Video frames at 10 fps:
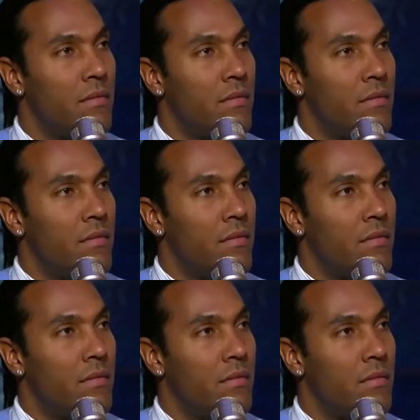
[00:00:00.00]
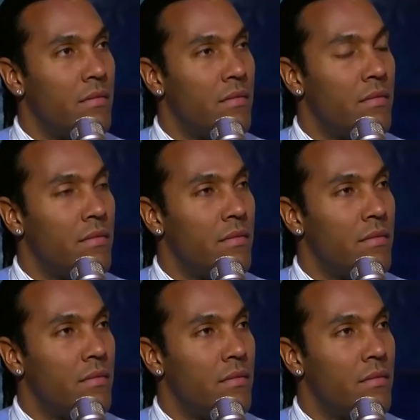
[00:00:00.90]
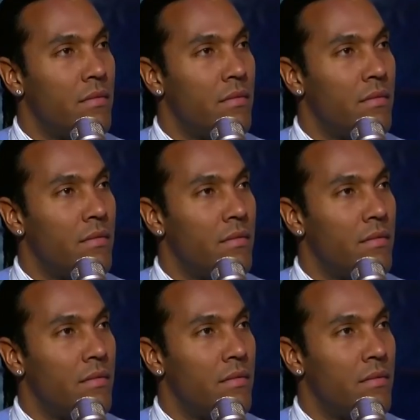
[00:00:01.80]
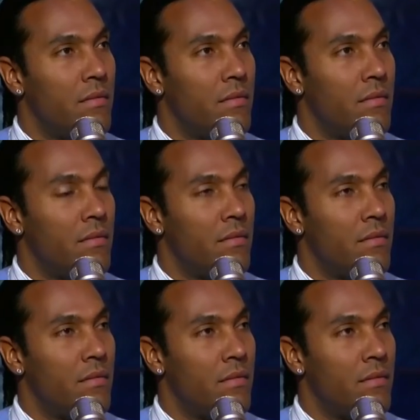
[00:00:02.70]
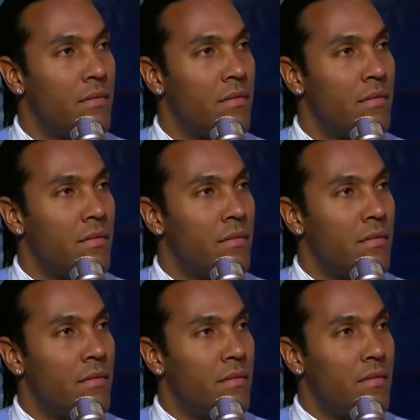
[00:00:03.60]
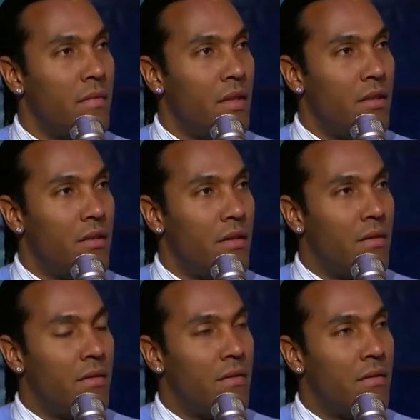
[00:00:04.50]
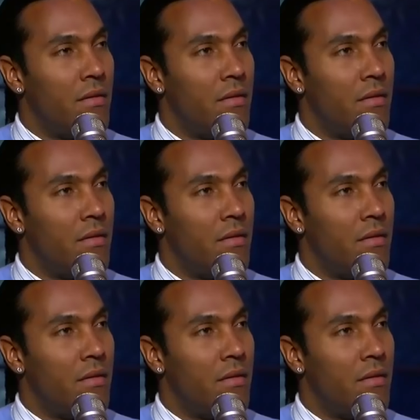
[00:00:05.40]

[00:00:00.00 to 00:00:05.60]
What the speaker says: No words are spoken by the person on screen.